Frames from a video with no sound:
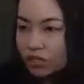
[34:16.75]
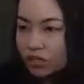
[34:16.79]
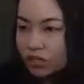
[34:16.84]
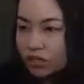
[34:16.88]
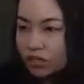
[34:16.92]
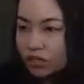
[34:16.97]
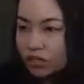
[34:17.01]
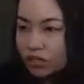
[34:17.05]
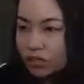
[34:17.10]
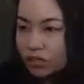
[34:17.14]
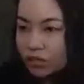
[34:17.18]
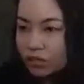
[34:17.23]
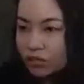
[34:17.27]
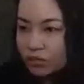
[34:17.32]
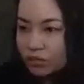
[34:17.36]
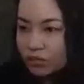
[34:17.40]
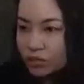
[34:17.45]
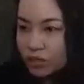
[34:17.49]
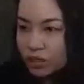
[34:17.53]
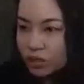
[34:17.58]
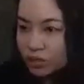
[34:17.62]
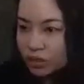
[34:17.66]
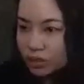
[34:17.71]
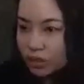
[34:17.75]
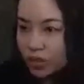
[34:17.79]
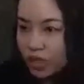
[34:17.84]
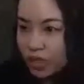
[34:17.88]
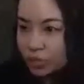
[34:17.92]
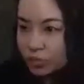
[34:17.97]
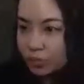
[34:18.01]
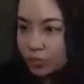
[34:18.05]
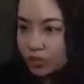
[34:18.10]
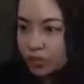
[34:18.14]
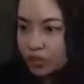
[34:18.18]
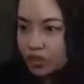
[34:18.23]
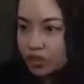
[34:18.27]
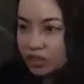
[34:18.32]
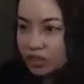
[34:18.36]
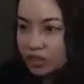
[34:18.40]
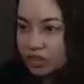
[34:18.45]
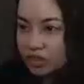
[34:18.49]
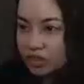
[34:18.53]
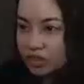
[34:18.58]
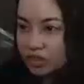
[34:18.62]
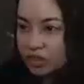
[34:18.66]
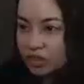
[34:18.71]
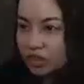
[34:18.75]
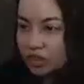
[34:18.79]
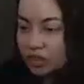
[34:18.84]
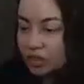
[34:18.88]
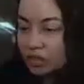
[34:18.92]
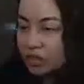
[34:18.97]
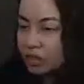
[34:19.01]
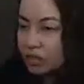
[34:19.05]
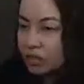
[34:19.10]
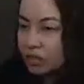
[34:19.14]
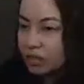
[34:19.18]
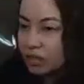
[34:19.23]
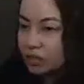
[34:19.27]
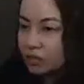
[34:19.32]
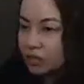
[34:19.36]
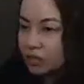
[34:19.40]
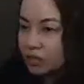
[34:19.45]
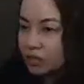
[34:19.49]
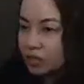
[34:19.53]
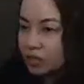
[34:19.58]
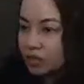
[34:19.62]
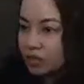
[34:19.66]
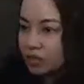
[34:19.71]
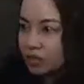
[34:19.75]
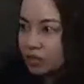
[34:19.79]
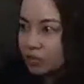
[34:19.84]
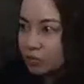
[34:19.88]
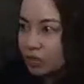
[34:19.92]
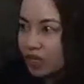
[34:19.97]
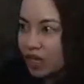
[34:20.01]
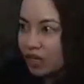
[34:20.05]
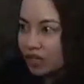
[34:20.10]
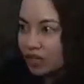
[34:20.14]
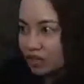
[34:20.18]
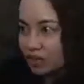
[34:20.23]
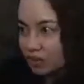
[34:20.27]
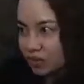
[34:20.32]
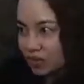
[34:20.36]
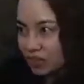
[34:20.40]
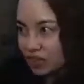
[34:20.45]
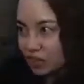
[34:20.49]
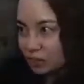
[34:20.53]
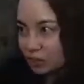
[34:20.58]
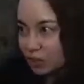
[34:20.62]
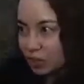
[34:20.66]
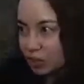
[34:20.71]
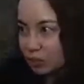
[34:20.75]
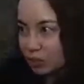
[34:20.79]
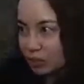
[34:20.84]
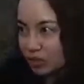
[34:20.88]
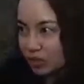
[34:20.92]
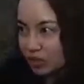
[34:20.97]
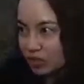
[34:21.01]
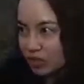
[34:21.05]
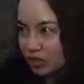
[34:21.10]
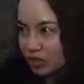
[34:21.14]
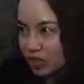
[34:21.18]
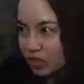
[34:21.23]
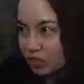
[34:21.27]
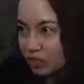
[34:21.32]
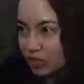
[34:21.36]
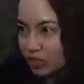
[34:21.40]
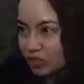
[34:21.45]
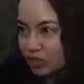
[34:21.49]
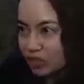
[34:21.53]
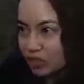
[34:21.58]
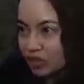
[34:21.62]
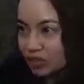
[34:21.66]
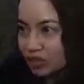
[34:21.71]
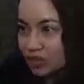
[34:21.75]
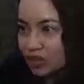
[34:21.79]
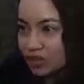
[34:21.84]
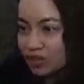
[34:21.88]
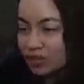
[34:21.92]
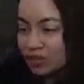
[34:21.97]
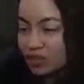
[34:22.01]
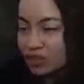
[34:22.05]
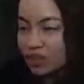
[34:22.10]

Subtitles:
The only real gripe is the difference in balance between Spearborn and like everything else.